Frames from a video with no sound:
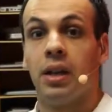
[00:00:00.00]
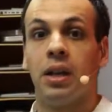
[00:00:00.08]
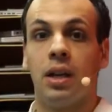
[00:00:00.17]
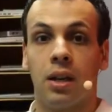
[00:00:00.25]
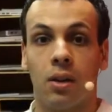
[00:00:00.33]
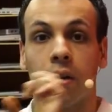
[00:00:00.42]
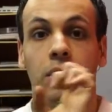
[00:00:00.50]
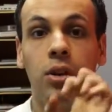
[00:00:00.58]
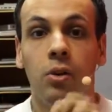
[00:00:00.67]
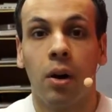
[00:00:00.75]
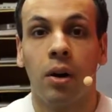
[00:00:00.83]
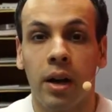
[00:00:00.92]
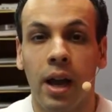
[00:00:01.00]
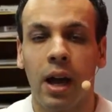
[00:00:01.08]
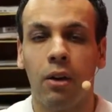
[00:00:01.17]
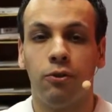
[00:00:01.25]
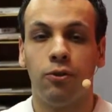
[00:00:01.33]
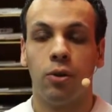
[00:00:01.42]
Here, you are
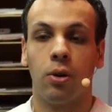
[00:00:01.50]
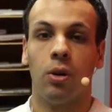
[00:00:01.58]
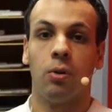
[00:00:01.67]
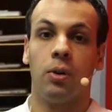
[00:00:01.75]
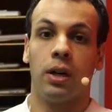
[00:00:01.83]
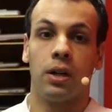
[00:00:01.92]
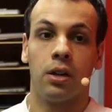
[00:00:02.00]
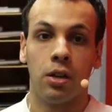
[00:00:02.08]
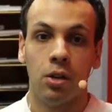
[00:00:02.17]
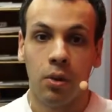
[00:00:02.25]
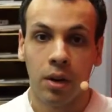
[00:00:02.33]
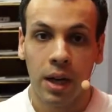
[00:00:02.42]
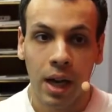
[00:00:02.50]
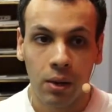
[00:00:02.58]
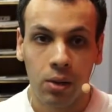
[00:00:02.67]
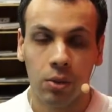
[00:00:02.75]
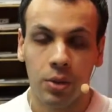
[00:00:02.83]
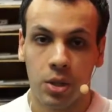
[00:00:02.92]
now 401. You are now
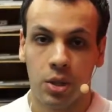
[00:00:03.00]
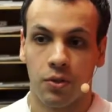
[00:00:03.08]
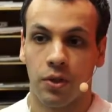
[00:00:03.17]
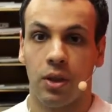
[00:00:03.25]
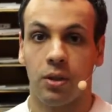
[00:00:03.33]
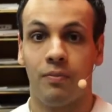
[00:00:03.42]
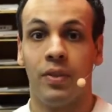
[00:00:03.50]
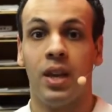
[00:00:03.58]
Lewis's phone.